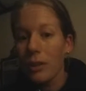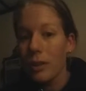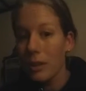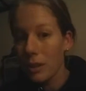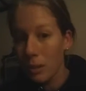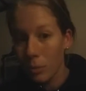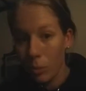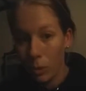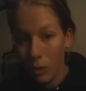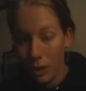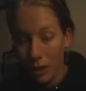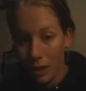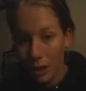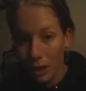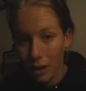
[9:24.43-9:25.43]
this
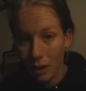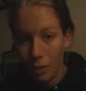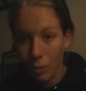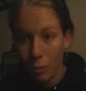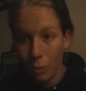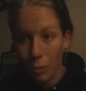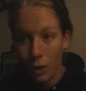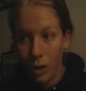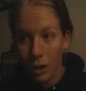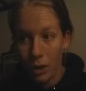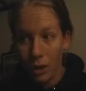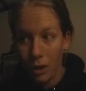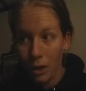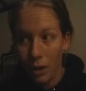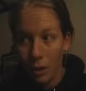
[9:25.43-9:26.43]
morning
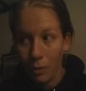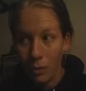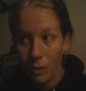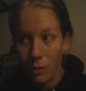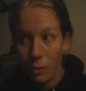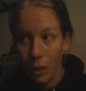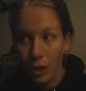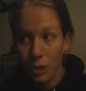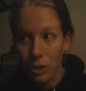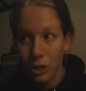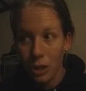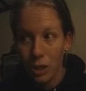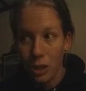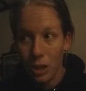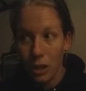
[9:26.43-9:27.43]
when I was
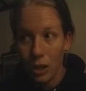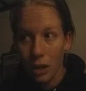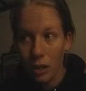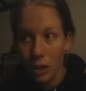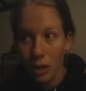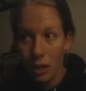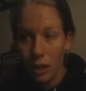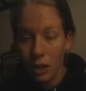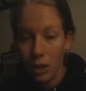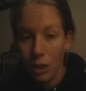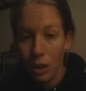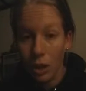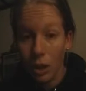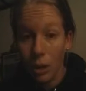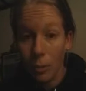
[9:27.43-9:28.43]
watching
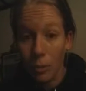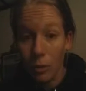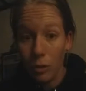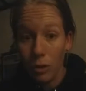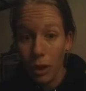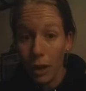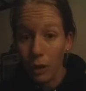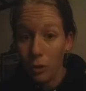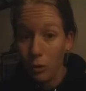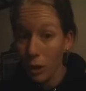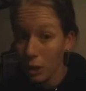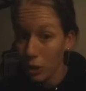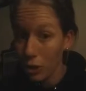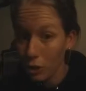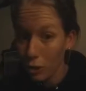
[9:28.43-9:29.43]
at
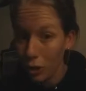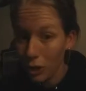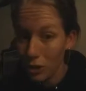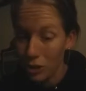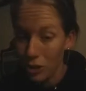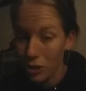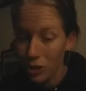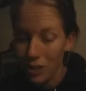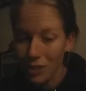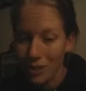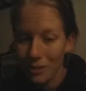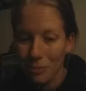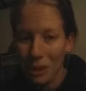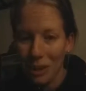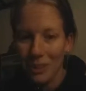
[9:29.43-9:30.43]
Gretcha Stretch's
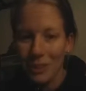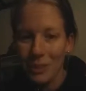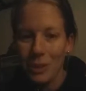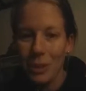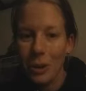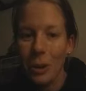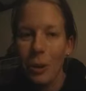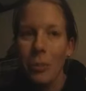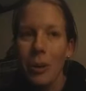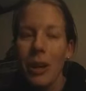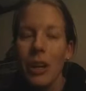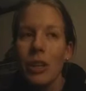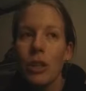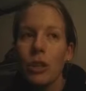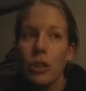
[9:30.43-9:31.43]
Periscope,
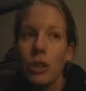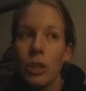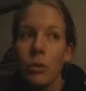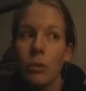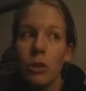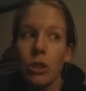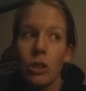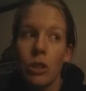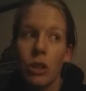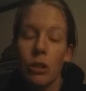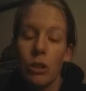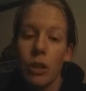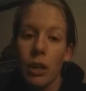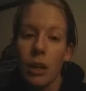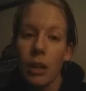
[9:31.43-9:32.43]
she was
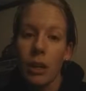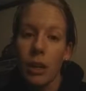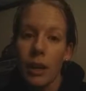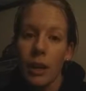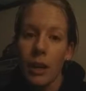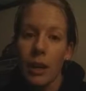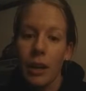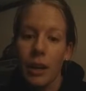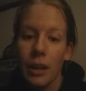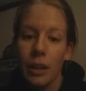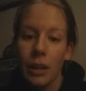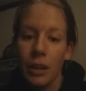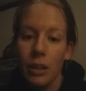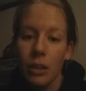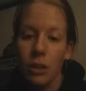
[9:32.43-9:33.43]
sharing a
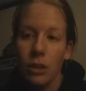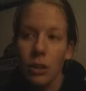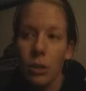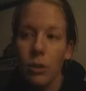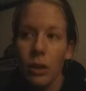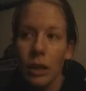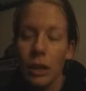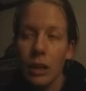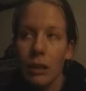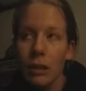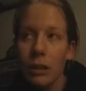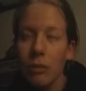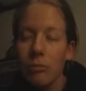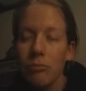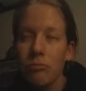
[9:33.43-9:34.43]
like yogic
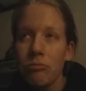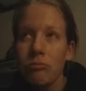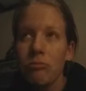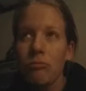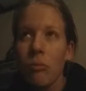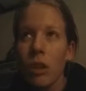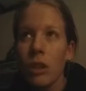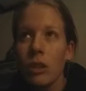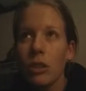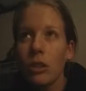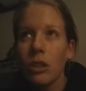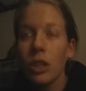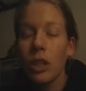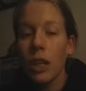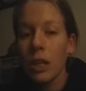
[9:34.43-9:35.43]

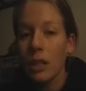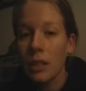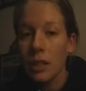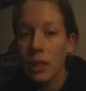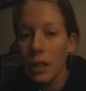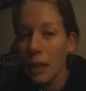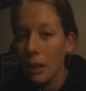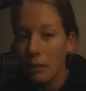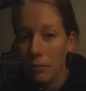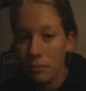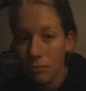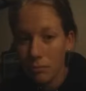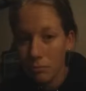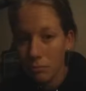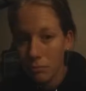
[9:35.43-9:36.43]

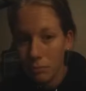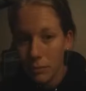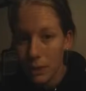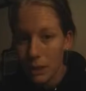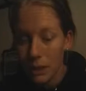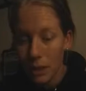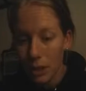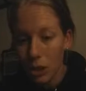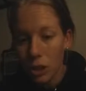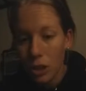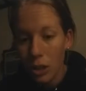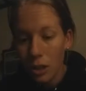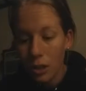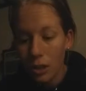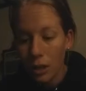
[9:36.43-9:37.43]
chanting
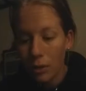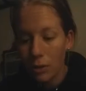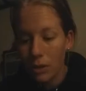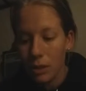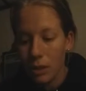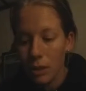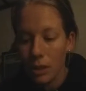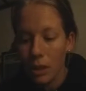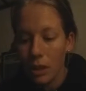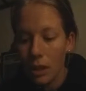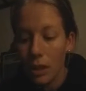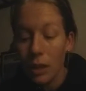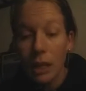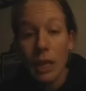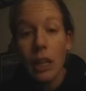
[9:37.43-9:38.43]
session that was in
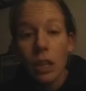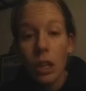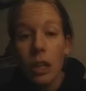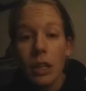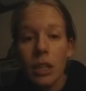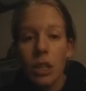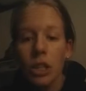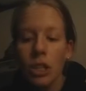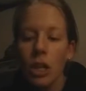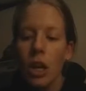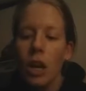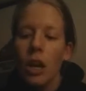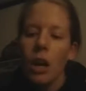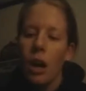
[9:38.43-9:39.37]
English,